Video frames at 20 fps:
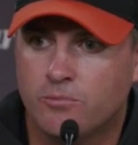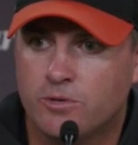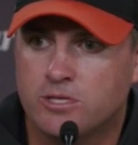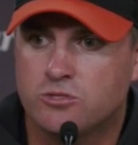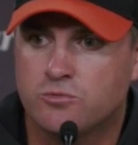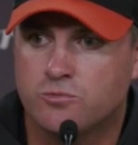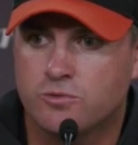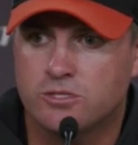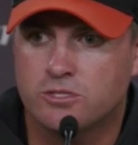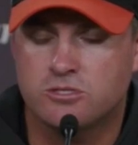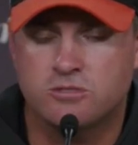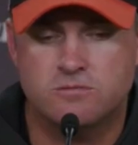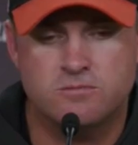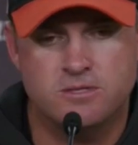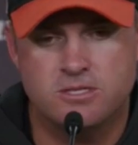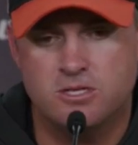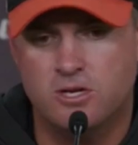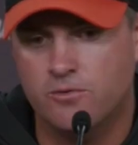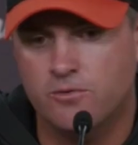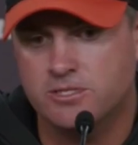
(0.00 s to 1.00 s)
which, which
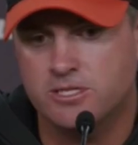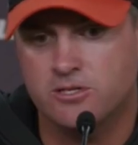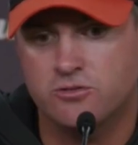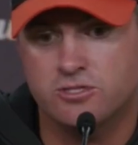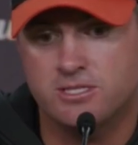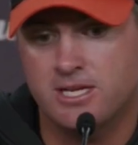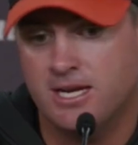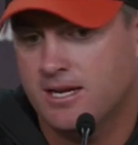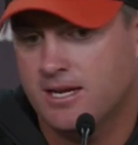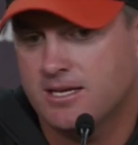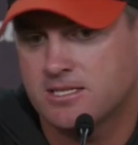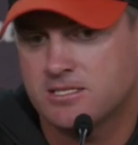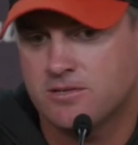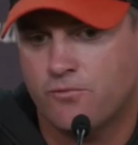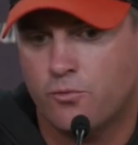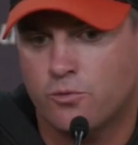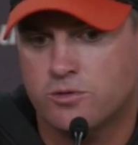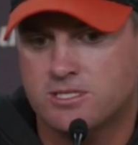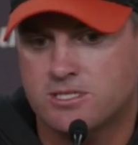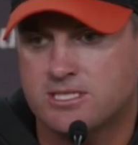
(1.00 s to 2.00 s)
you know, is understated because
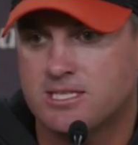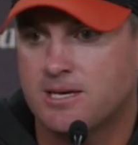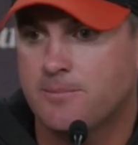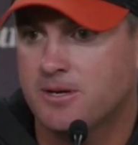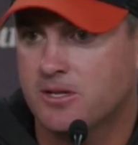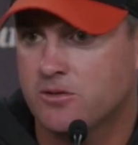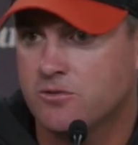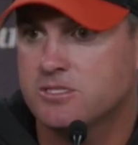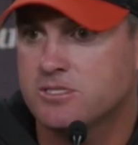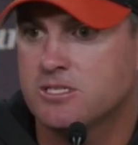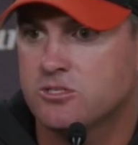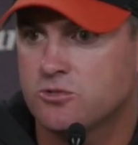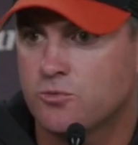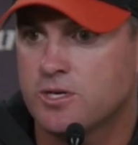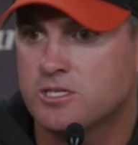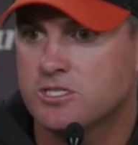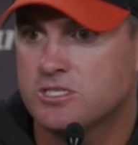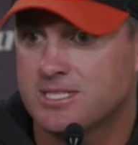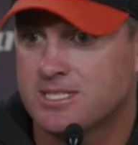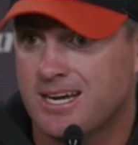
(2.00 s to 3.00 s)
it forces them into those
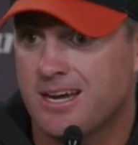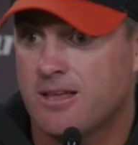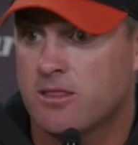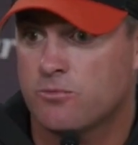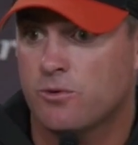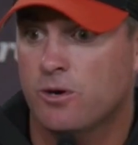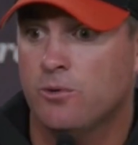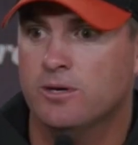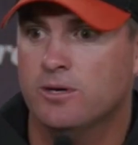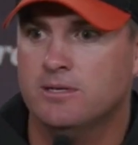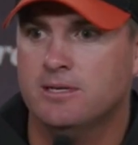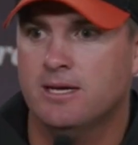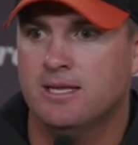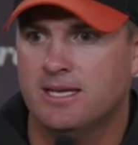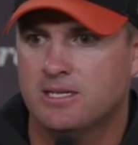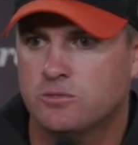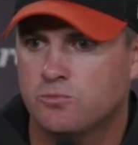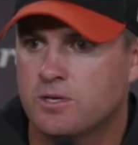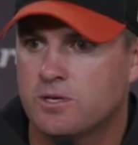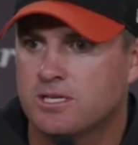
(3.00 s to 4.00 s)
situations they got to throw it, and
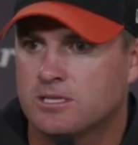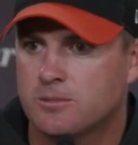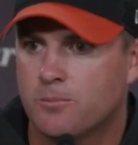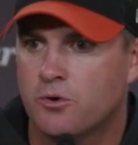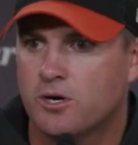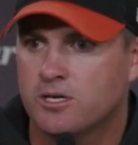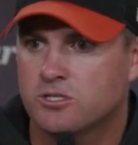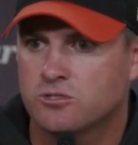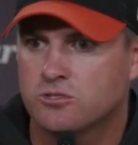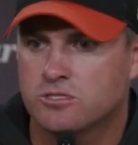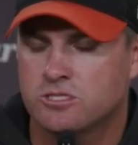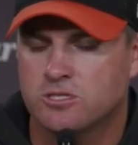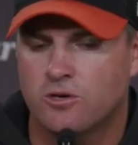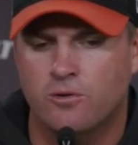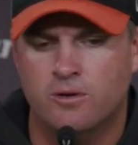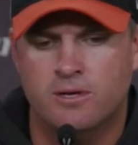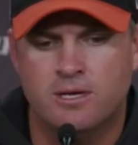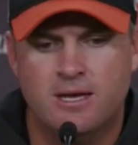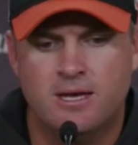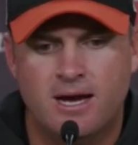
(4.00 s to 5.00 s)
that's where you get the pressure.
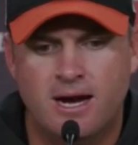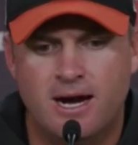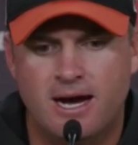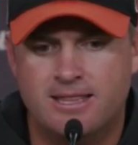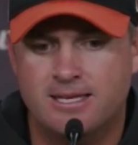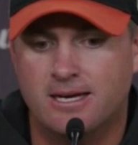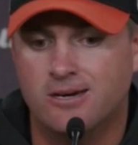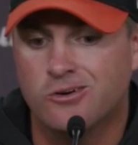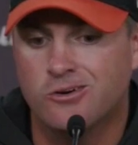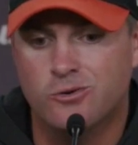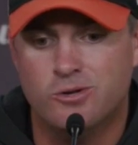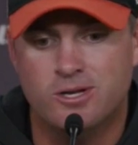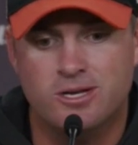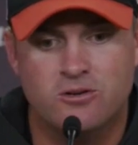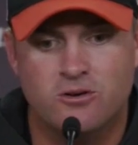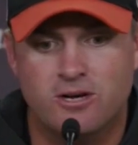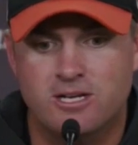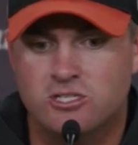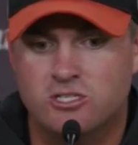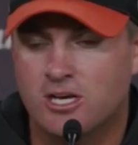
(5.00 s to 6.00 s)
So I thought Lou did
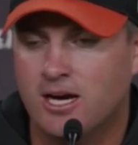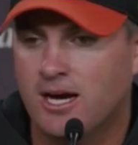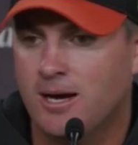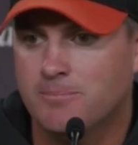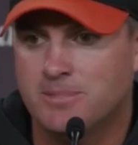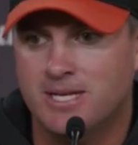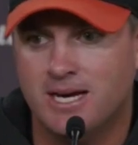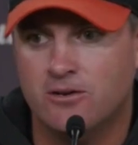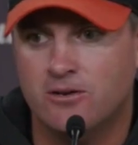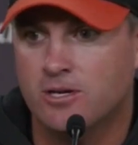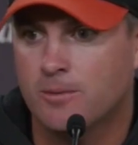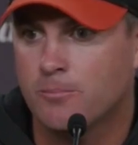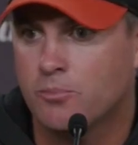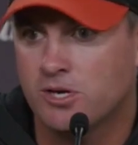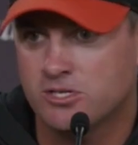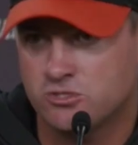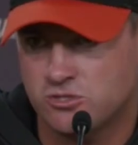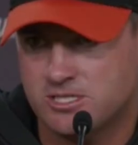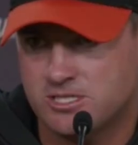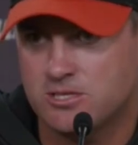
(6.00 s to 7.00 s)
a great job dialing up
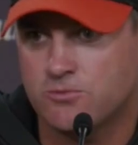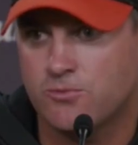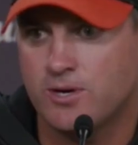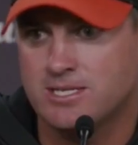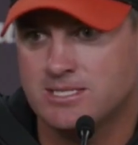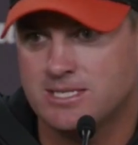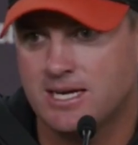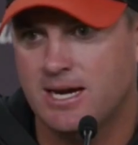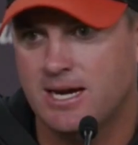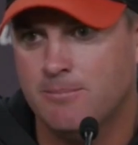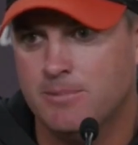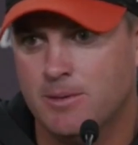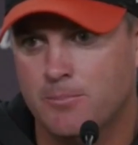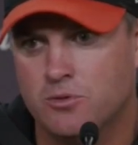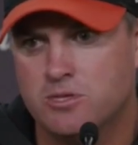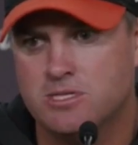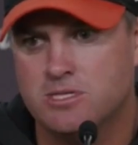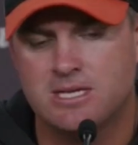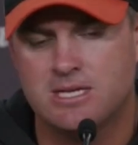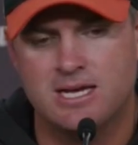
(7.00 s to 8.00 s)
pressures at the right time. That
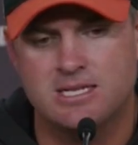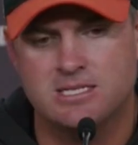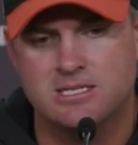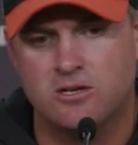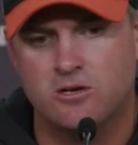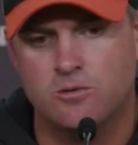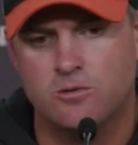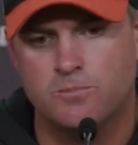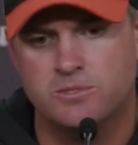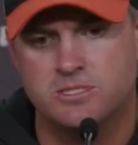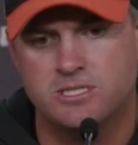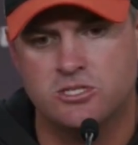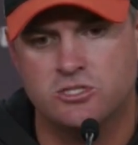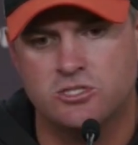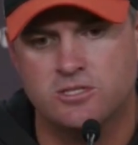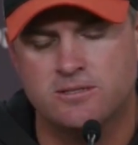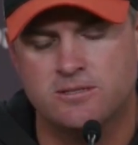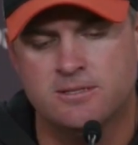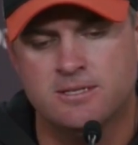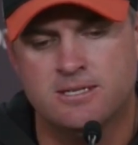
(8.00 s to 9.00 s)
put these guys in a good
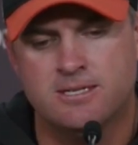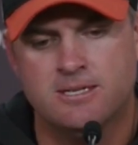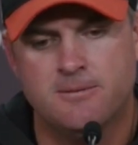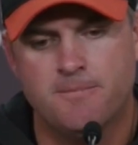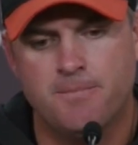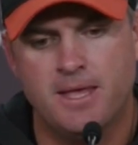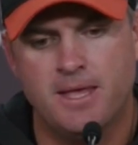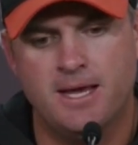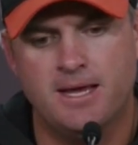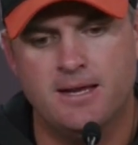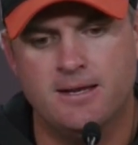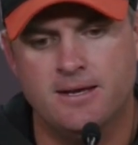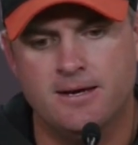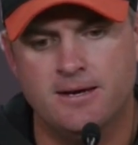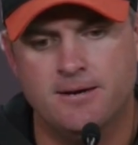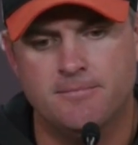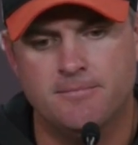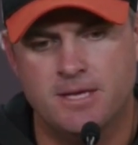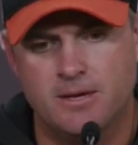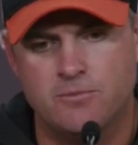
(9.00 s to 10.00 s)
position, and
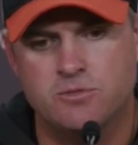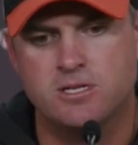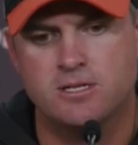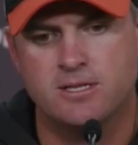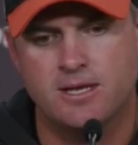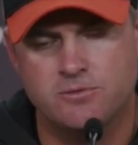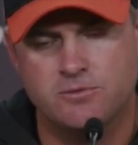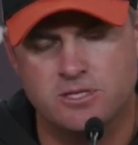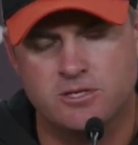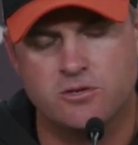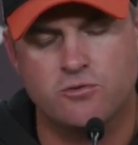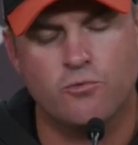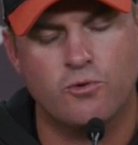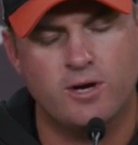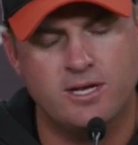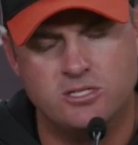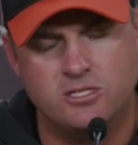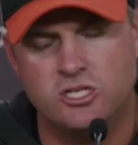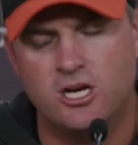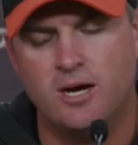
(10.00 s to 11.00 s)
uh, that was a, that was a
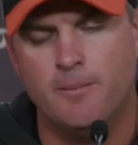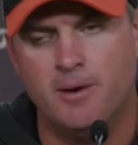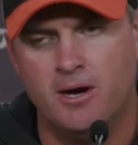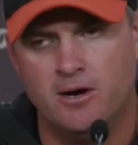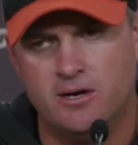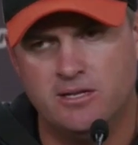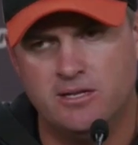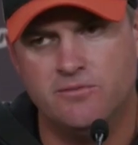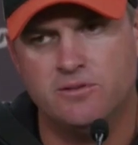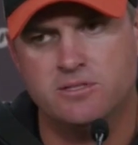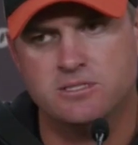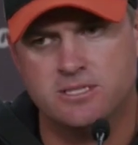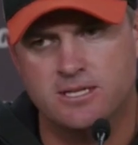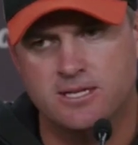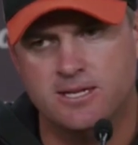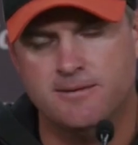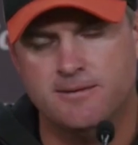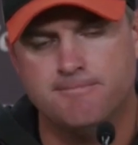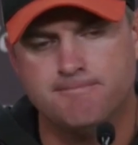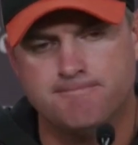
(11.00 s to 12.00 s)
great job by our defense
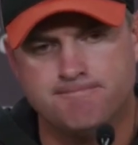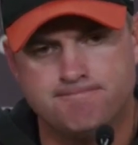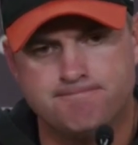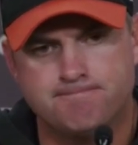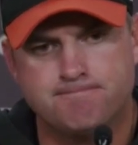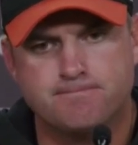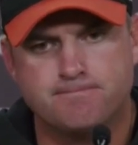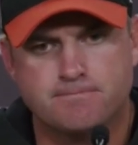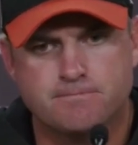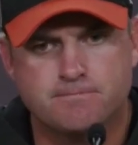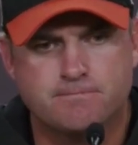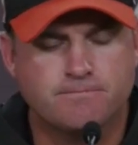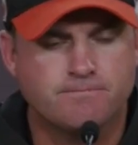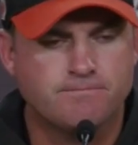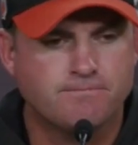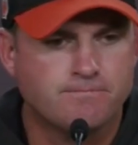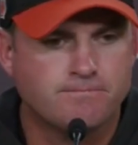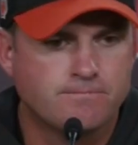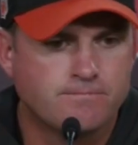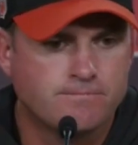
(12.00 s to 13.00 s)
today. One of the
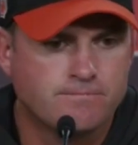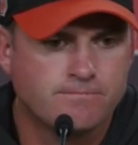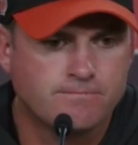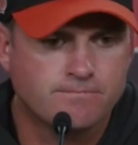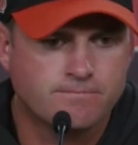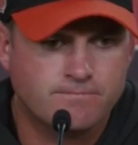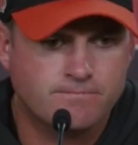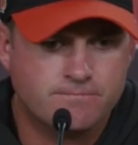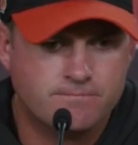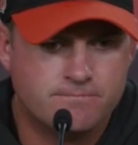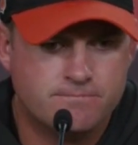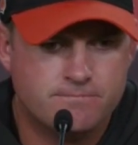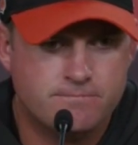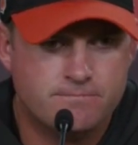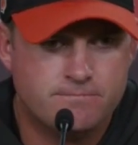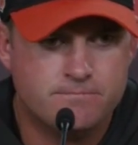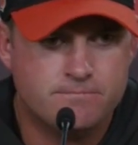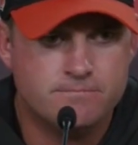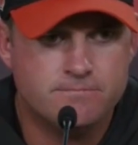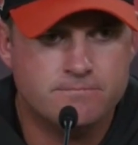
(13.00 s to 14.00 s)
big plays early,
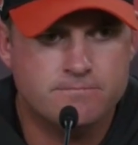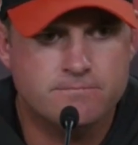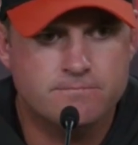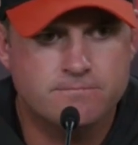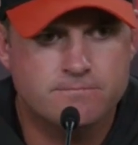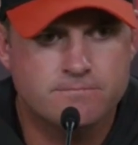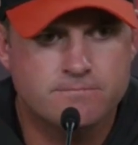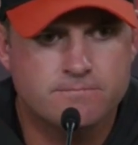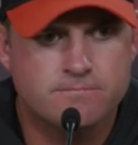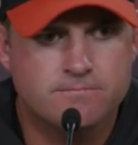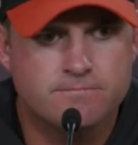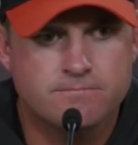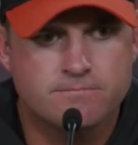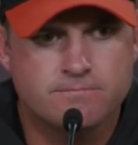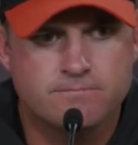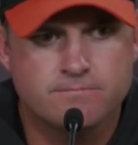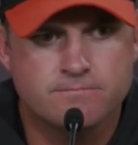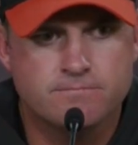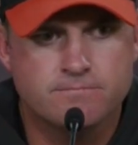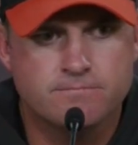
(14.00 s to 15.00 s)
Hatfield goes out,
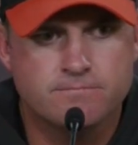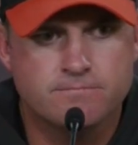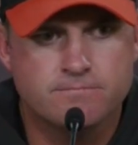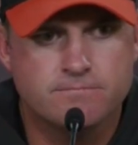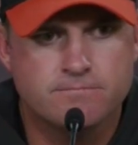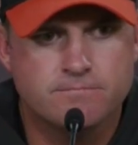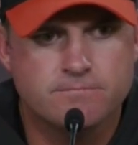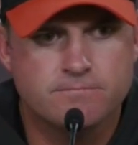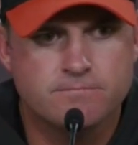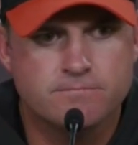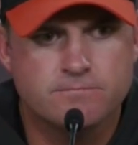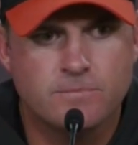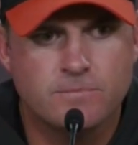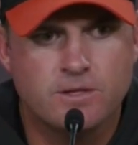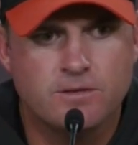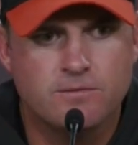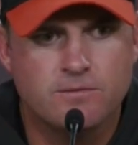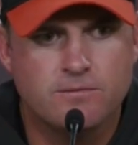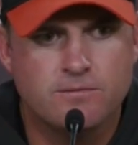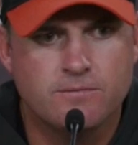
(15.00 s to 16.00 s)
like, you know,
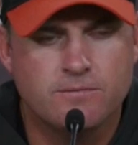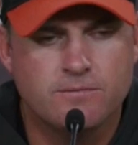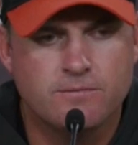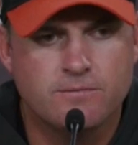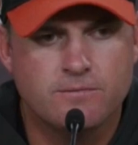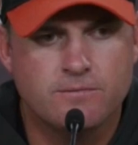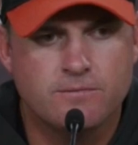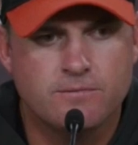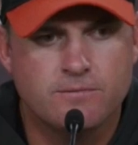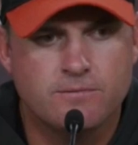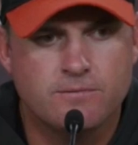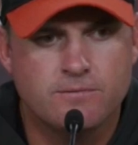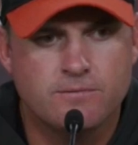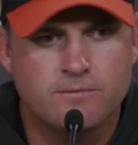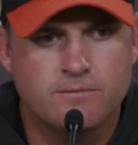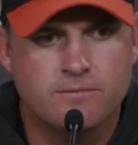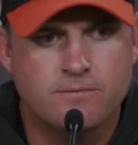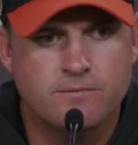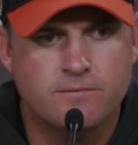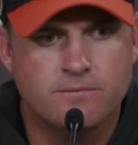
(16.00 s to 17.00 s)
touchdown at first, gets
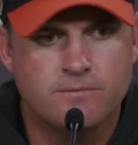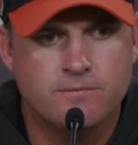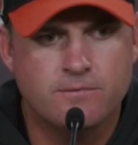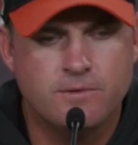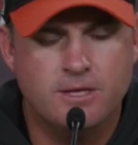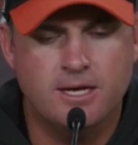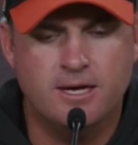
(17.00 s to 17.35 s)
replayed,